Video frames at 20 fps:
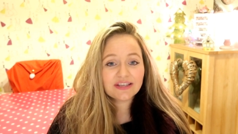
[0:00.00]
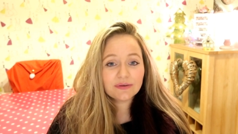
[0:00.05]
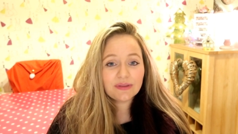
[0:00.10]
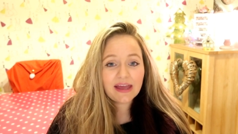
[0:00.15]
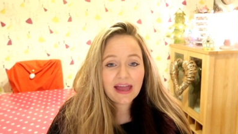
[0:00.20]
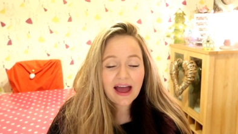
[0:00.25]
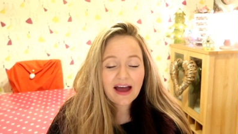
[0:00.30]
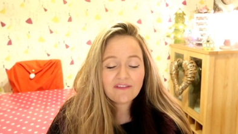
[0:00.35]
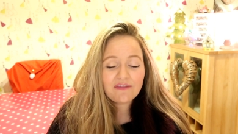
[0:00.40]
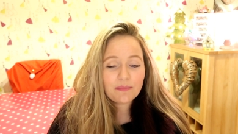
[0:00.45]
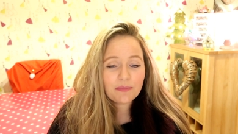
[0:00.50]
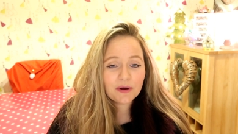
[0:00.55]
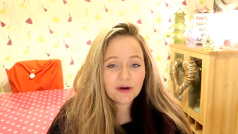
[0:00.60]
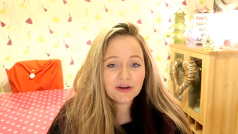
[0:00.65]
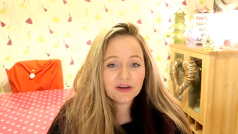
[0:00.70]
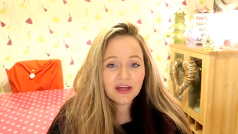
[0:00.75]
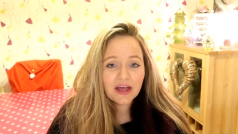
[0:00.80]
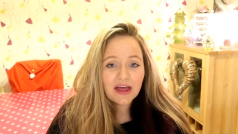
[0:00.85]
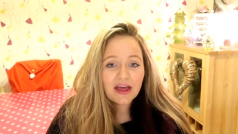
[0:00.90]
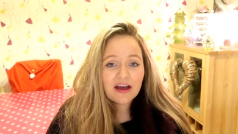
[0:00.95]
So they have
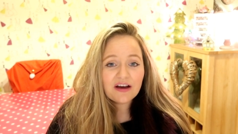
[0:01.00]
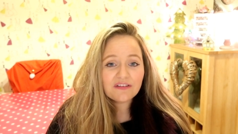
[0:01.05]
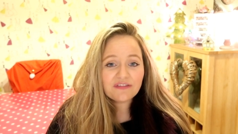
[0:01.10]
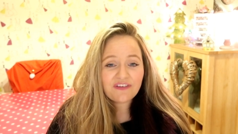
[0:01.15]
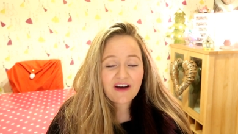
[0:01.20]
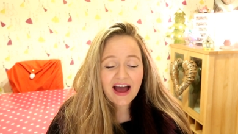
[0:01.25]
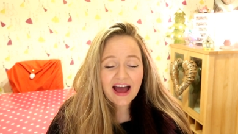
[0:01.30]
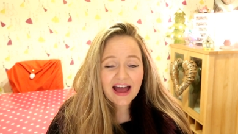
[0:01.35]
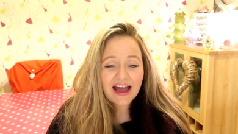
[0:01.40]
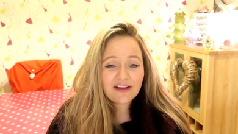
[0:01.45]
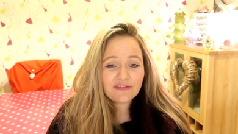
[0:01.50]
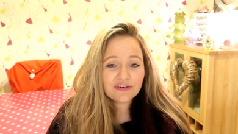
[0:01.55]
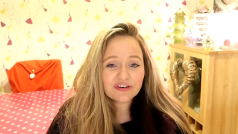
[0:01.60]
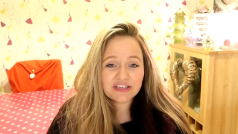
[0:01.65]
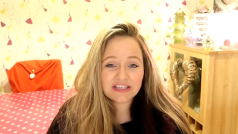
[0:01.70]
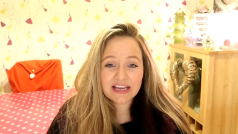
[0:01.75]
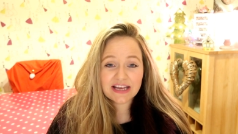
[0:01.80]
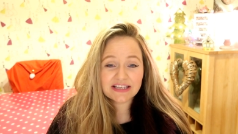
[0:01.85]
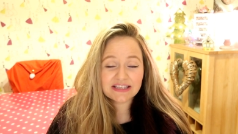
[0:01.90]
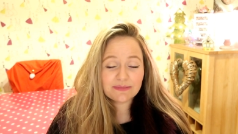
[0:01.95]
about five or
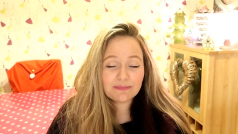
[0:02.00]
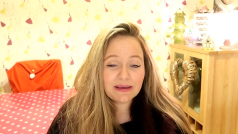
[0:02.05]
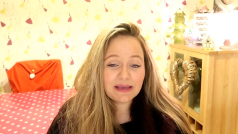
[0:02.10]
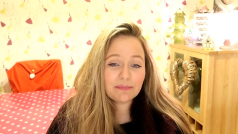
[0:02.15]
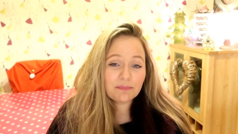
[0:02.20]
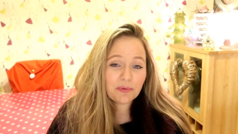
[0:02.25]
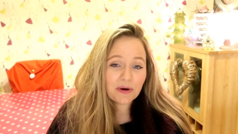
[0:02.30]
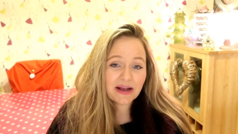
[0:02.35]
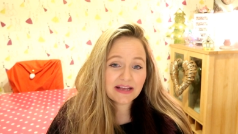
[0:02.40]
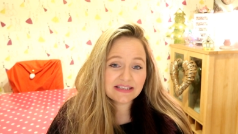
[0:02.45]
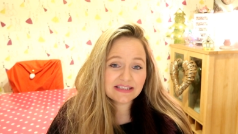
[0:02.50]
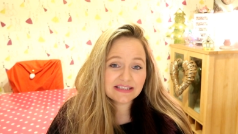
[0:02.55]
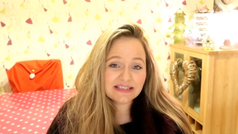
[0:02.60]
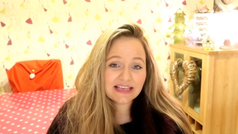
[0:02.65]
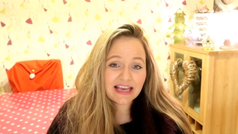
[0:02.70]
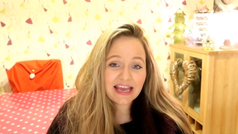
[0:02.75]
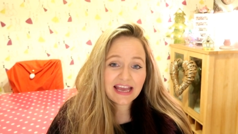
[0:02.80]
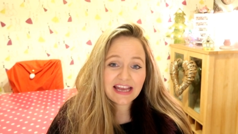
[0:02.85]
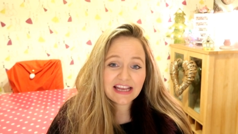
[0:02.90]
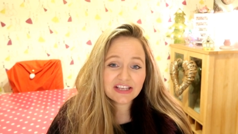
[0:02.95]
six main
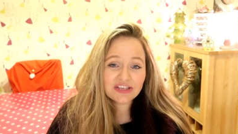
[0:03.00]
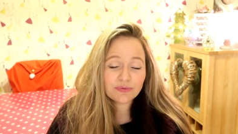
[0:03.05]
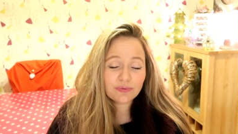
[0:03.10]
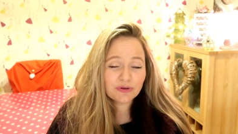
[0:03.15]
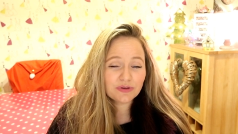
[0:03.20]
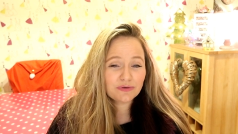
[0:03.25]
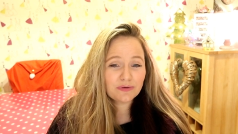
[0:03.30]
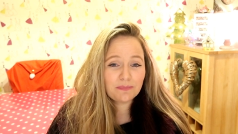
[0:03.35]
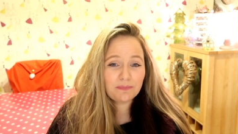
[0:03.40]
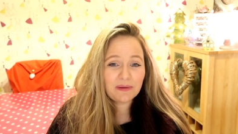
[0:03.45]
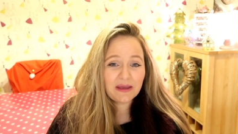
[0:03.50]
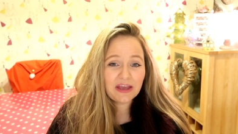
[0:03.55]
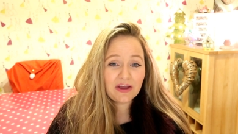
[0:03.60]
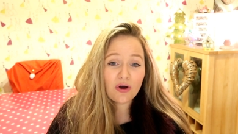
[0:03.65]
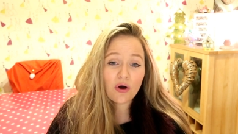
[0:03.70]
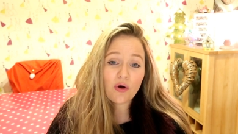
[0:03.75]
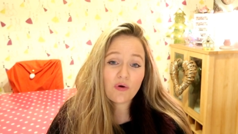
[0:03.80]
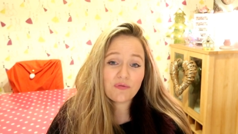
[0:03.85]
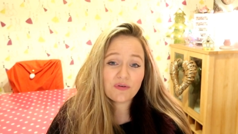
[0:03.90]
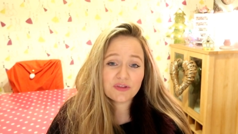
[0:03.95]
presents each, which would
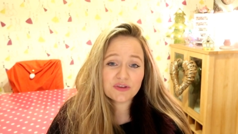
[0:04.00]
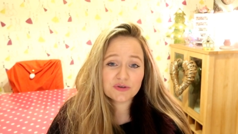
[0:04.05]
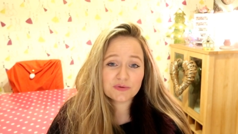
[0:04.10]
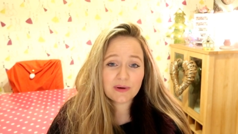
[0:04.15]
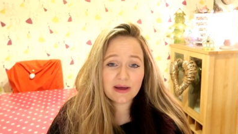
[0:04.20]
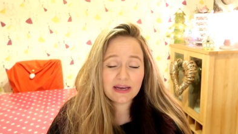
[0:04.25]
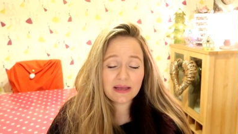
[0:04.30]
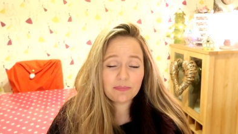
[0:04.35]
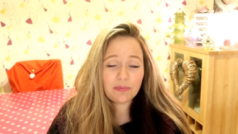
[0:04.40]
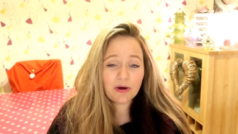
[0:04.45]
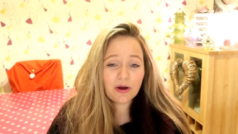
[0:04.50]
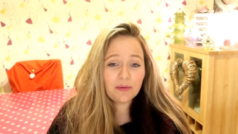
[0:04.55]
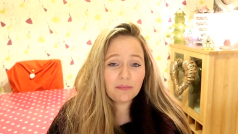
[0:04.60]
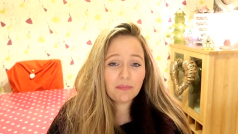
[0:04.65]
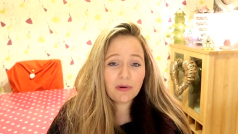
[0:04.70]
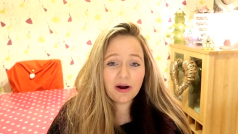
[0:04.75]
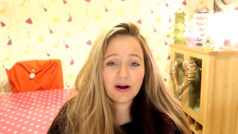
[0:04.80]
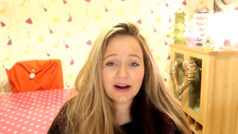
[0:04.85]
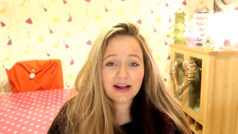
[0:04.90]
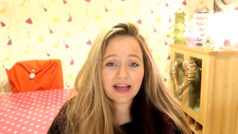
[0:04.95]
be over the 20
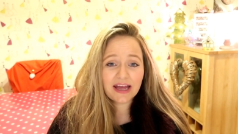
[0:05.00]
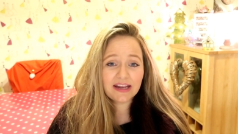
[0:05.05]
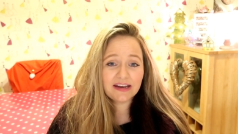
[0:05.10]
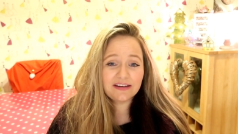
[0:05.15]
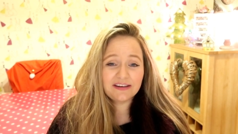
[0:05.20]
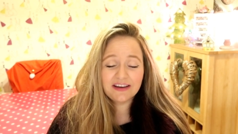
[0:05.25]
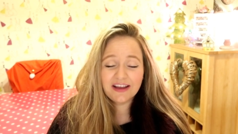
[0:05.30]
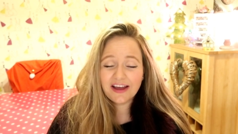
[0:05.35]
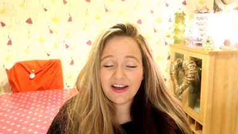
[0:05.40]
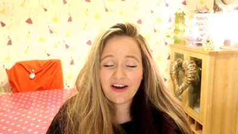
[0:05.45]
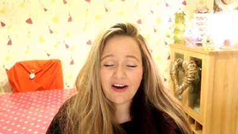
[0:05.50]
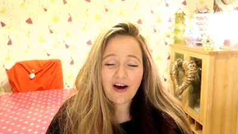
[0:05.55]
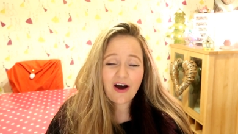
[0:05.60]
pound mark and